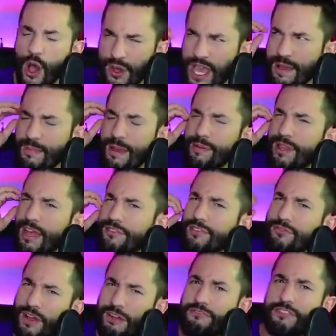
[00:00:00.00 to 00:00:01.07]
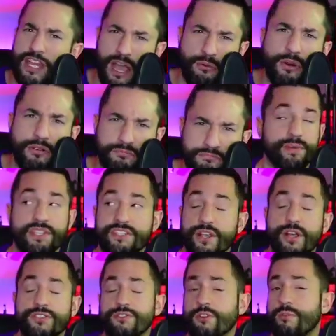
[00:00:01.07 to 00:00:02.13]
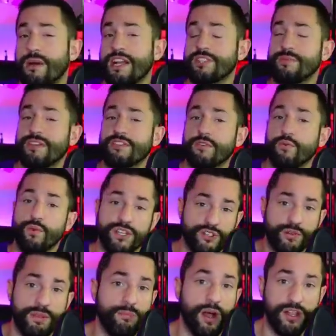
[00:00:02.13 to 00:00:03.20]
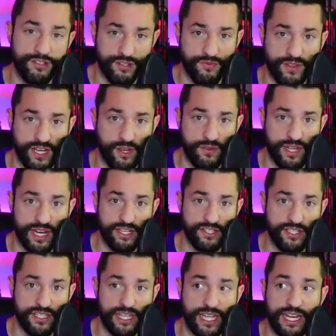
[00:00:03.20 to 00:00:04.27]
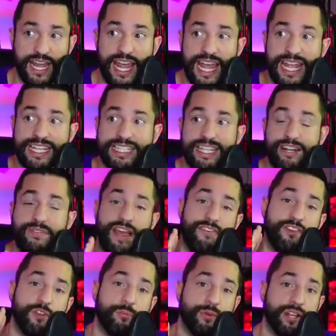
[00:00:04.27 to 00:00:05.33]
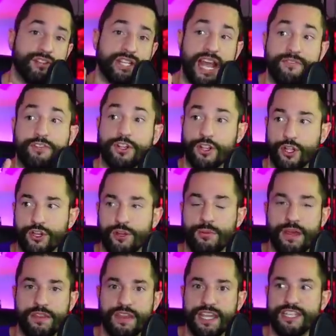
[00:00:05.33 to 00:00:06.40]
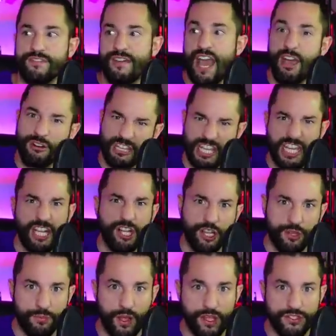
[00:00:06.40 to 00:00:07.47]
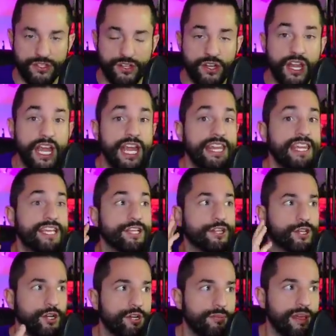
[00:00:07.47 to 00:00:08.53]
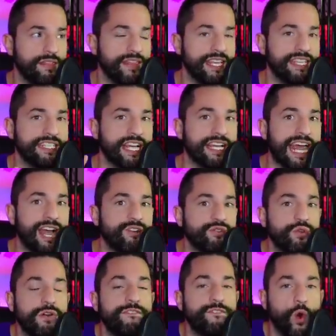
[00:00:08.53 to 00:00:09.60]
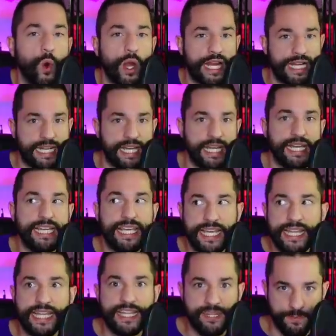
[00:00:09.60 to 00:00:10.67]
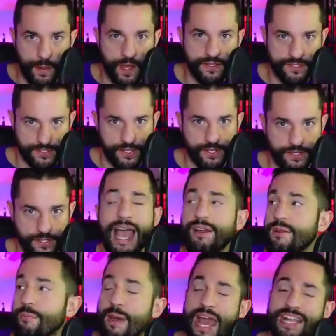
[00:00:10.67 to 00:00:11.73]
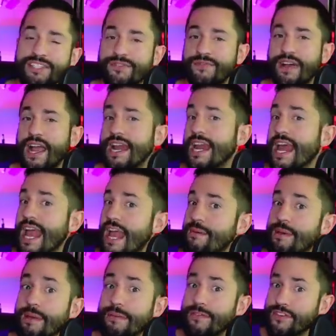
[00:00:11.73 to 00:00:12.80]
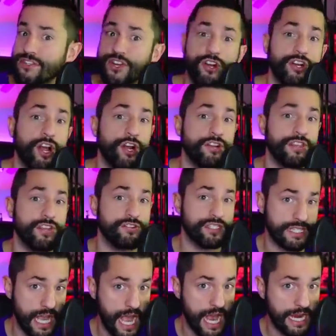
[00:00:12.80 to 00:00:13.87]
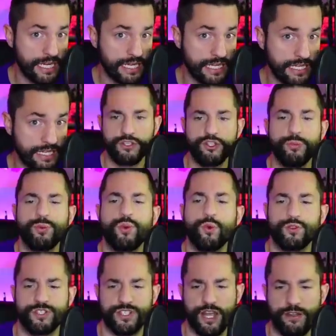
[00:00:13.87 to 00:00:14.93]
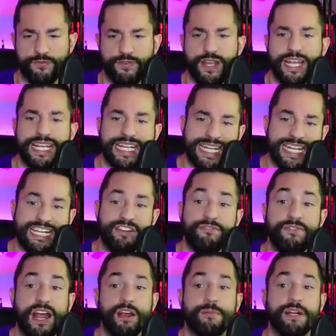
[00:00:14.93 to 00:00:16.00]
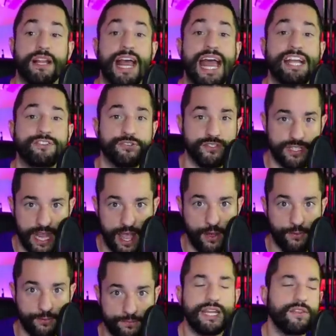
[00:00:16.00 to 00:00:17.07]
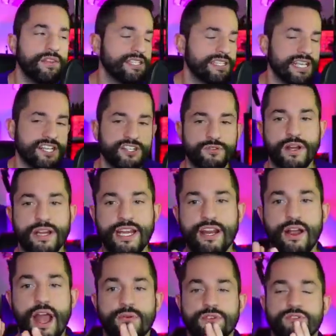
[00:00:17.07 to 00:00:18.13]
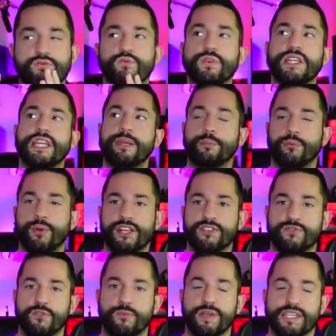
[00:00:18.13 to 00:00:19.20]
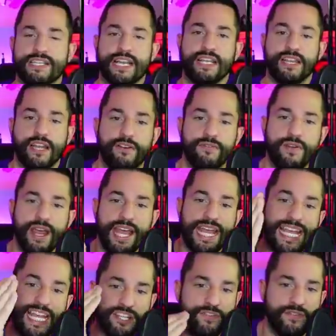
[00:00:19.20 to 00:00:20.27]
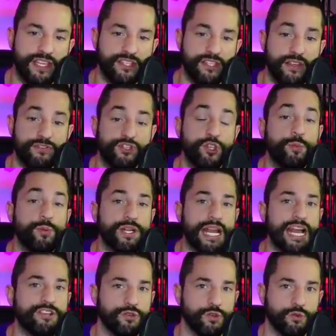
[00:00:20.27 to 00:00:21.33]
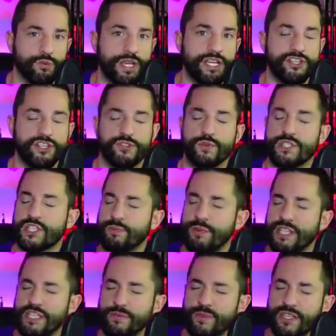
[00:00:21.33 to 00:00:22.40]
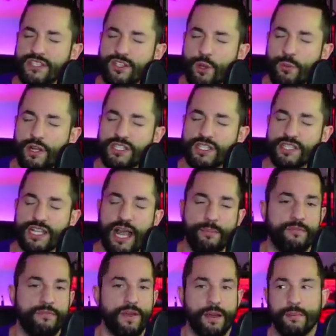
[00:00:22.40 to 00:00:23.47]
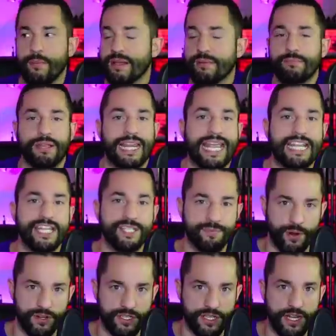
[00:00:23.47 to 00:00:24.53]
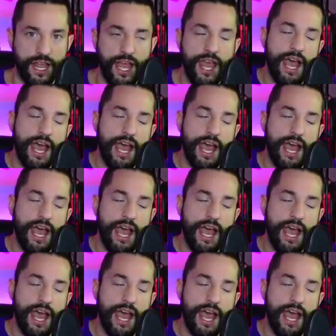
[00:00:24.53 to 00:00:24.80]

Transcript: Okay, maybe they'll have to fight for that one. But this also reminds me of the Witchery Monster video that I just did. Instead of having your players have to learn about things of how to kill the monster, they could learn about things on how to avoid killing the monster, how to pacify it, and maybe even turn it onto their side. Super cool stuff. Getting into environmental hazards now. Now, this section right here, I was really impressed with because I love each of these. You have supernatural regions, which speaks to me so much because I'm a, I'm a big planes person.